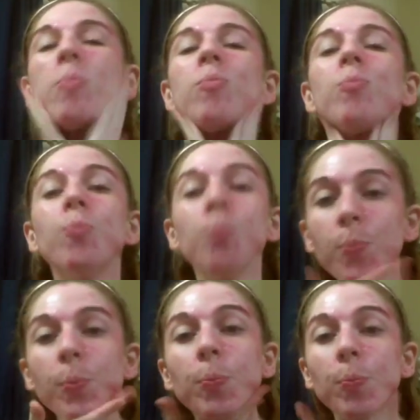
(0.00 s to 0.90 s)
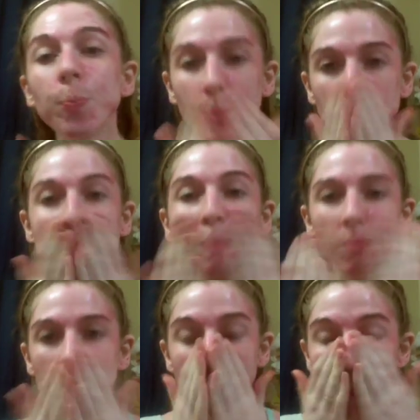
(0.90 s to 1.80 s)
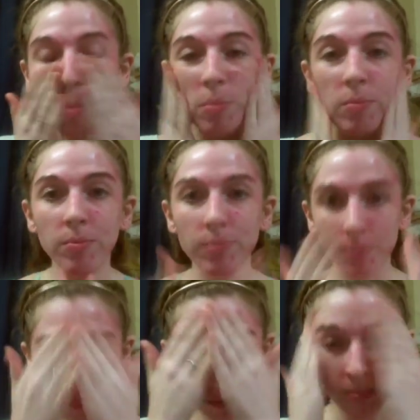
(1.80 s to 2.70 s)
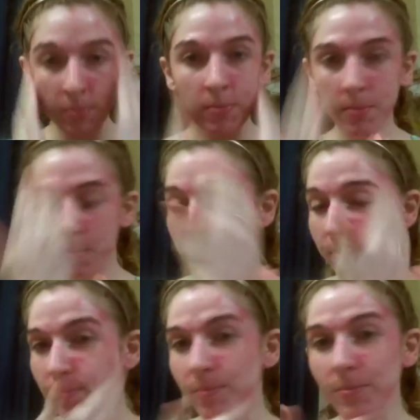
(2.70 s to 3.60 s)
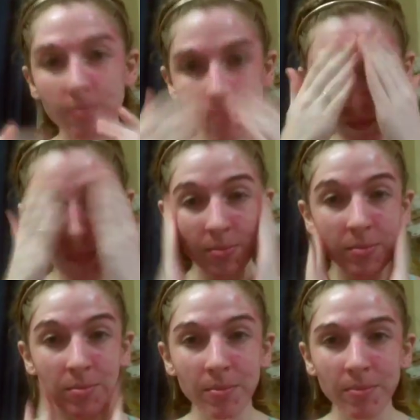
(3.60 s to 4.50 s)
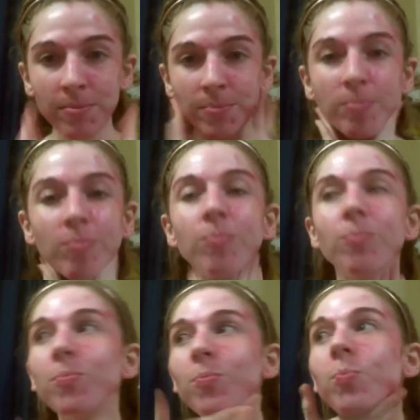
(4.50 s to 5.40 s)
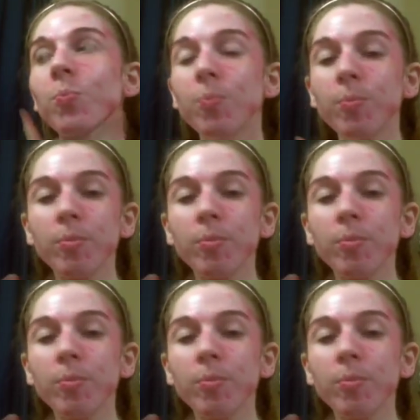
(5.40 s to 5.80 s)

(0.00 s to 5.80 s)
Nobody speaks.